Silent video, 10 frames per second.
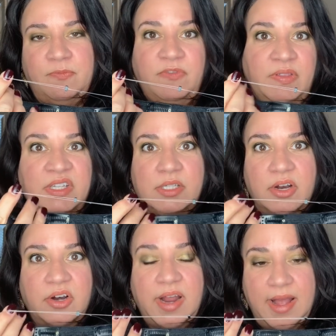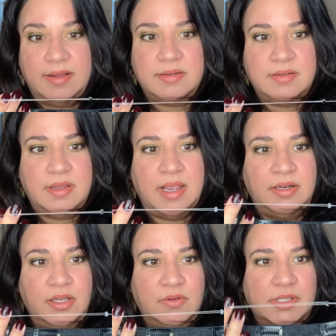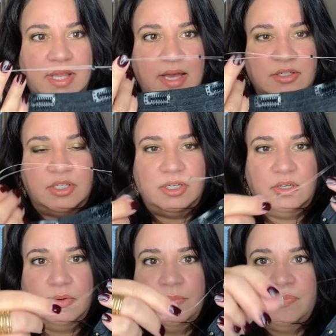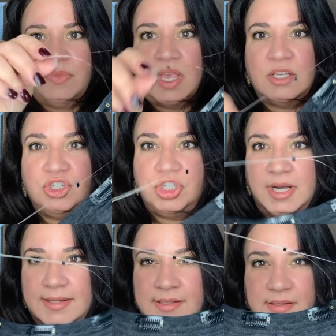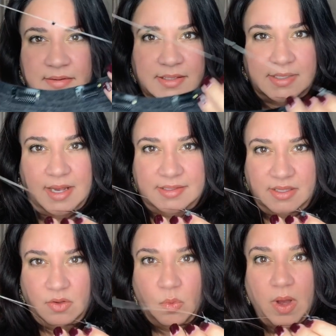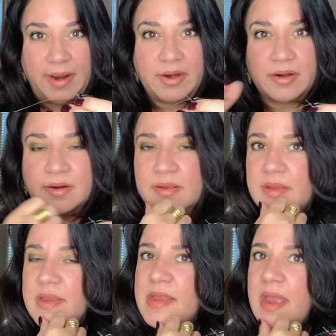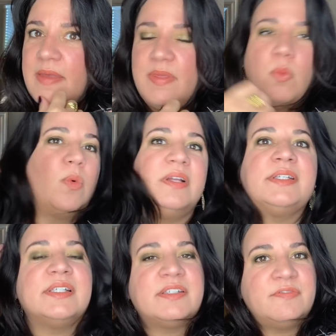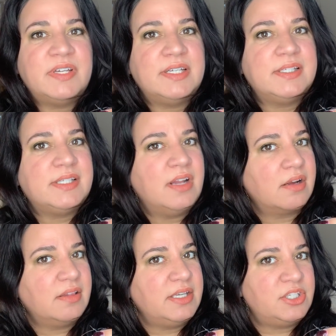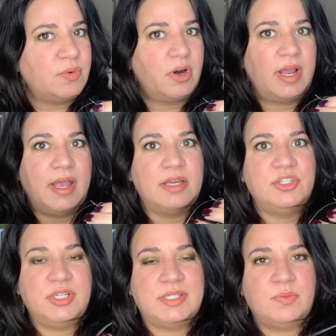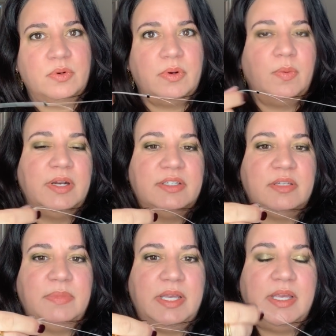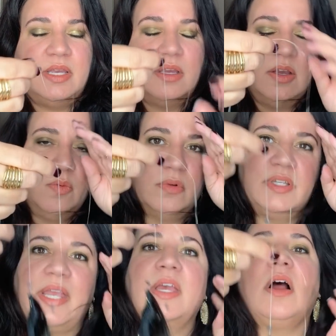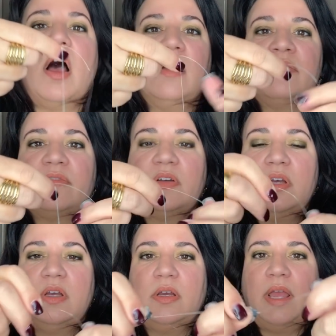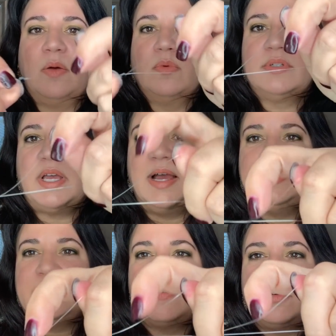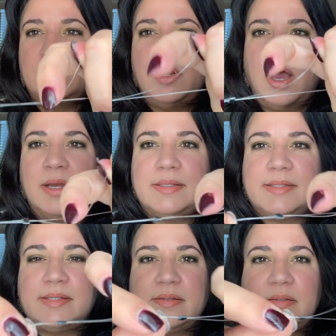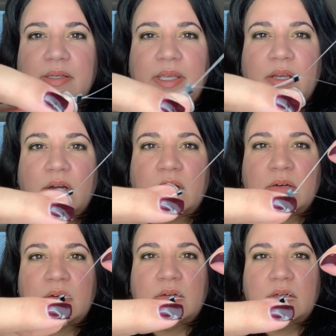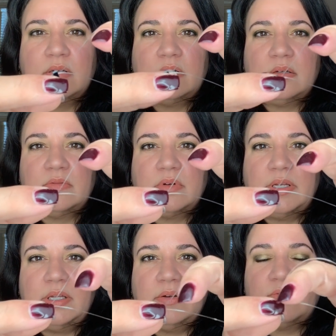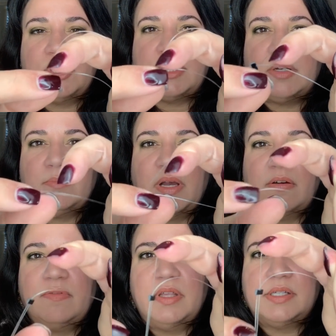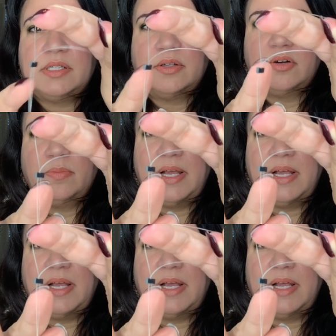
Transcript: fit this on our head and use that to adjust the size of the wire. And then once it's fitted snugly to our head, just where we want it to be, we'll take it off and we'll tie several knots here, right, just above this little